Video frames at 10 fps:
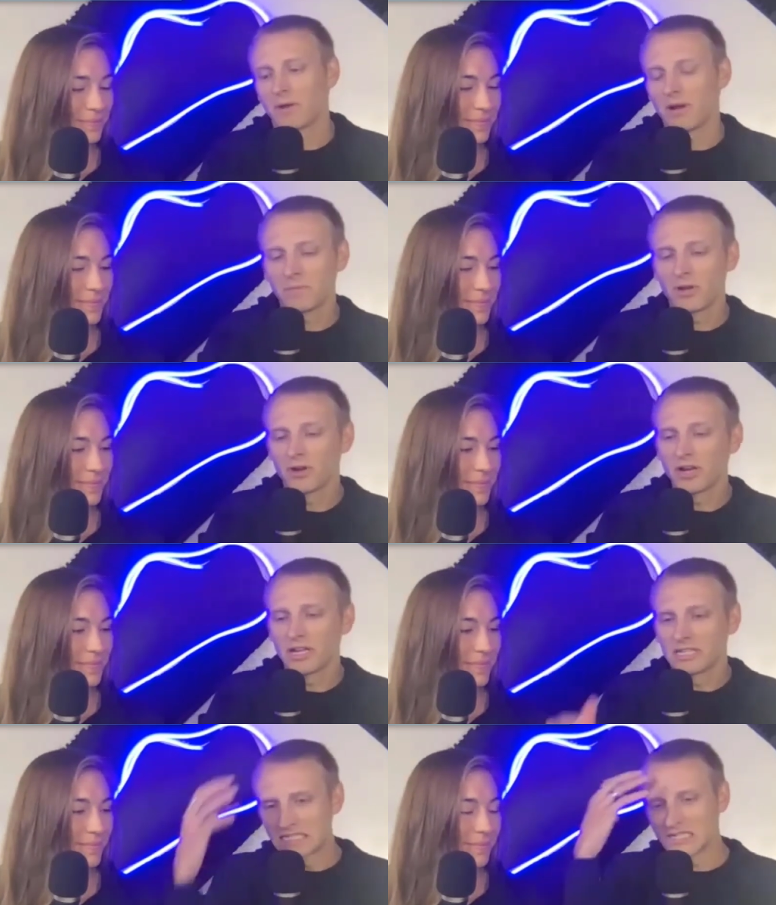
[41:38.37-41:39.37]
Speaker 1: it up here
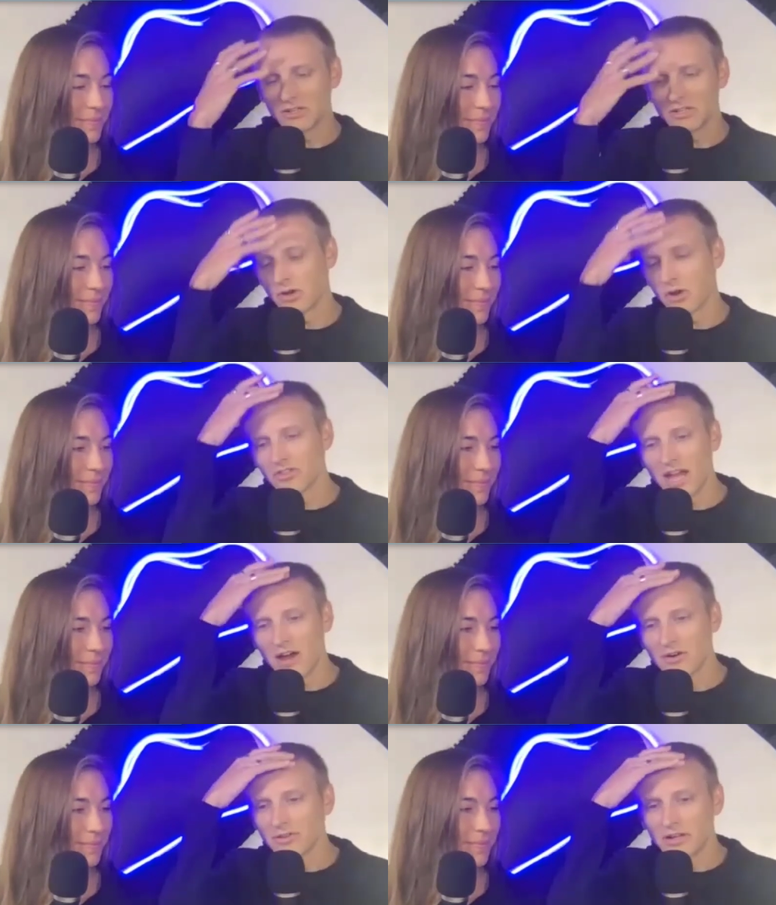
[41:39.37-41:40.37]
and distilling it all
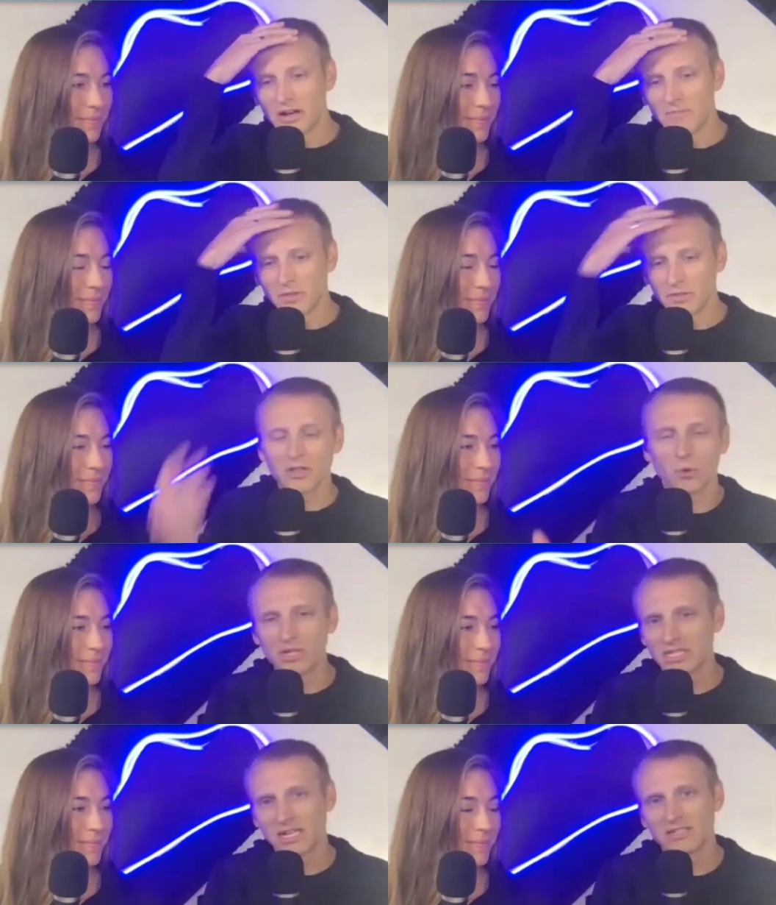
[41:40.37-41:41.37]
down, the thing that
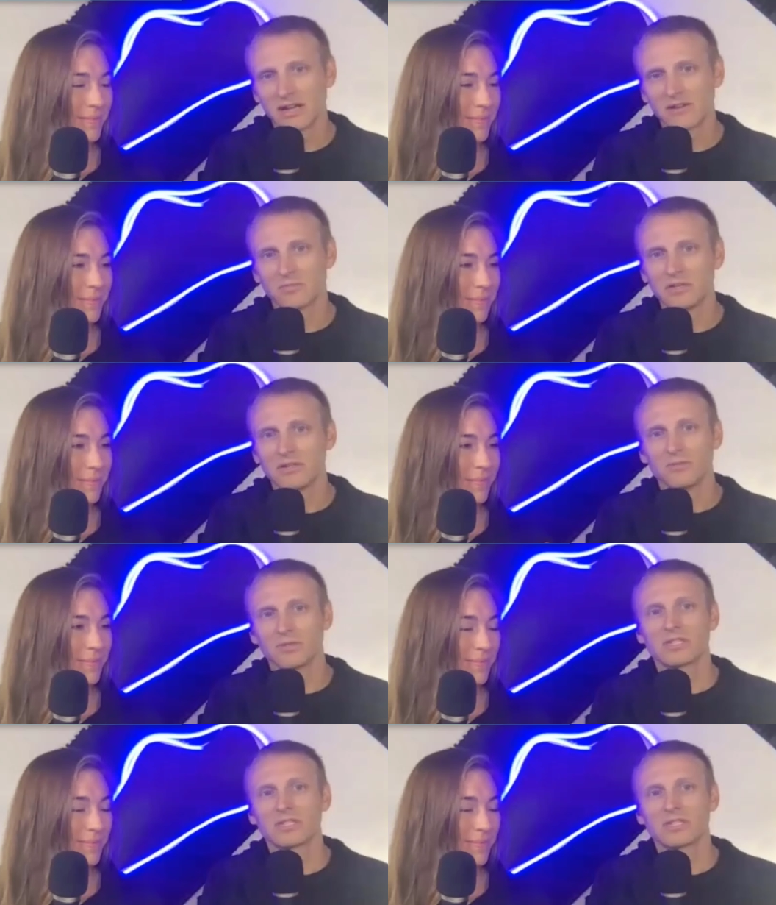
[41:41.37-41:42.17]
always stands out to me with